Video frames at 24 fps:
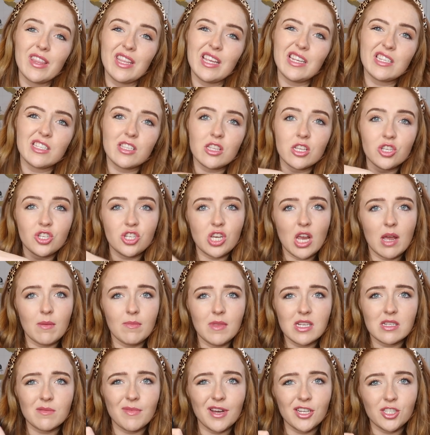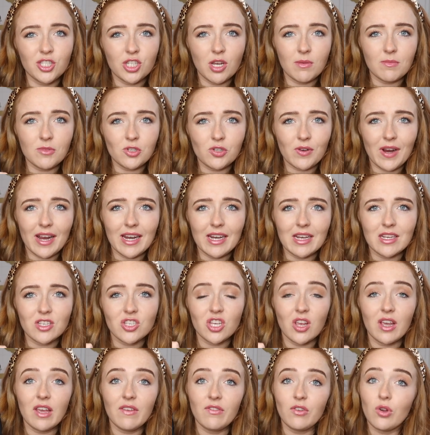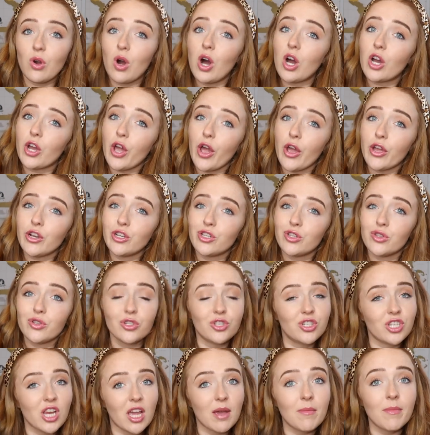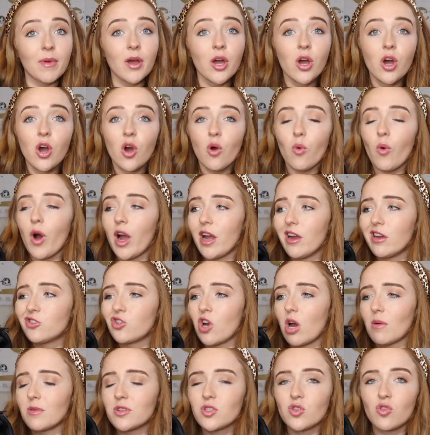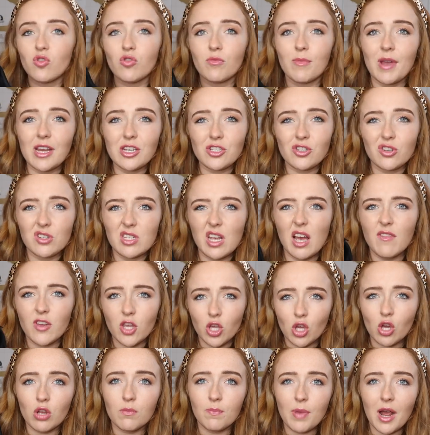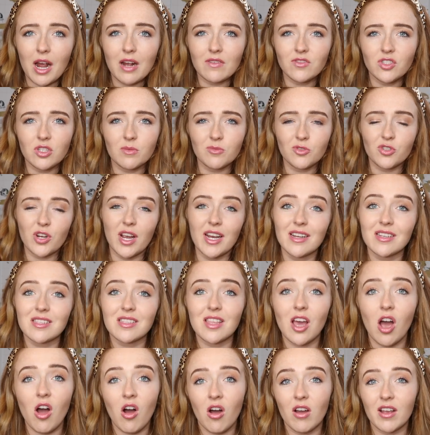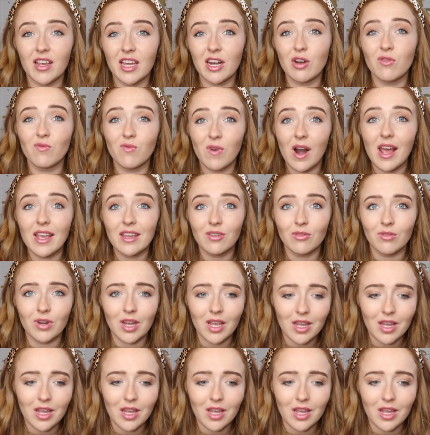wear these to the gym. These are my gym trainers. So if you are going to the gym while you're at drama school, make sure to have a good pair of gym trainers that aren't going to wreck your